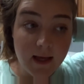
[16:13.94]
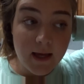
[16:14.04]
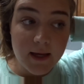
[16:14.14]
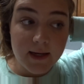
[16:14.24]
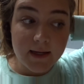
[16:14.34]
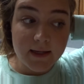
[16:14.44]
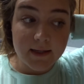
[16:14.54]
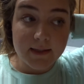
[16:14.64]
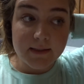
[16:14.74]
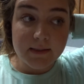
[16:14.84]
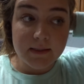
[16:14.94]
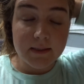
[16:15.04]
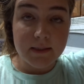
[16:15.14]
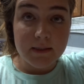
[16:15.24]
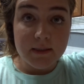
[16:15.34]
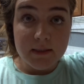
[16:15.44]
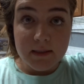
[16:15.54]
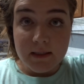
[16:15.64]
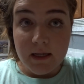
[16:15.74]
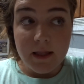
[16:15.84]
and
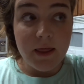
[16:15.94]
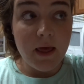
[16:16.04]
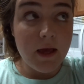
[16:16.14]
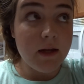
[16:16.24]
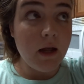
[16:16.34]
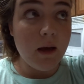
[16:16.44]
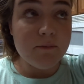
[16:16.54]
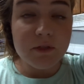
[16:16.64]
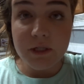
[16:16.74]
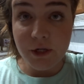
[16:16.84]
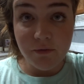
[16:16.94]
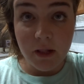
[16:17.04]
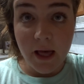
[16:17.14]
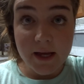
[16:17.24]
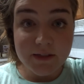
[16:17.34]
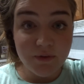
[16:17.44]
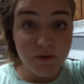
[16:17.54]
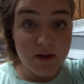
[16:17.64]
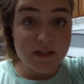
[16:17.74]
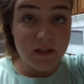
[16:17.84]
then I'm just gonna relax for
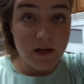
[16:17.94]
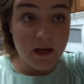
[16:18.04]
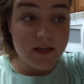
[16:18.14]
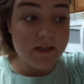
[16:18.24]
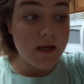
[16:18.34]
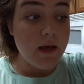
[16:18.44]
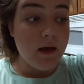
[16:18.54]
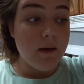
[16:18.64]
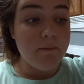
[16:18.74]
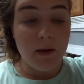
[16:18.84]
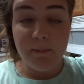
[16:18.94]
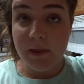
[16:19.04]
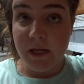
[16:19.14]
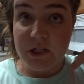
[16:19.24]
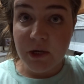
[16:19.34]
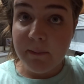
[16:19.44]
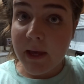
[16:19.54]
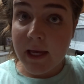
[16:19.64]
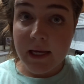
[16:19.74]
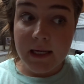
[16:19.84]
the rest of the night. My plans are
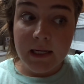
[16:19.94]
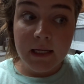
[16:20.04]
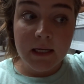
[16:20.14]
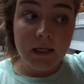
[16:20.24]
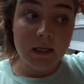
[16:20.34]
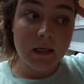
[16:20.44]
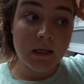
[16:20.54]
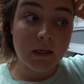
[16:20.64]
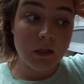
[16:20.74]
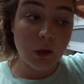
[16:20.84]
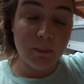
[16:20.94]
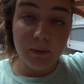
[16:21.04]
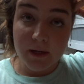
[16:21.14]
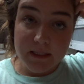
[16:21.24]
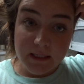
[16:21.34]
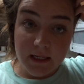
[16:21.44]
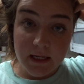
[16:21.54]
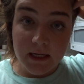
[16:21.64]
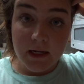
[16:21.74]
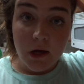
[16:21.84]
made, they're
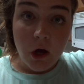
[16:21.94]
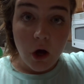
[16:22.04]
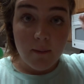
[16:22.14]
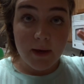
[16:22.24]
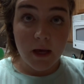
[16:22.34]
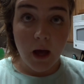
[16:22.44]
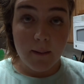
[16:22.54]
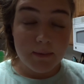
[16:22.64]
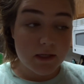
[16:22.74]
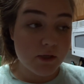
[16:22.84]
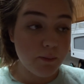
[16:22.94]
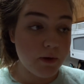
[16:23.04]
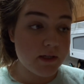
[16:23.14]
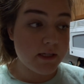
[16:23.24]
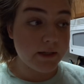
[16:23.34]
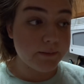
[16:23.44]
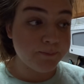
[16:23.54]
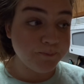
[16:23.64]
printed, all my copies are printed.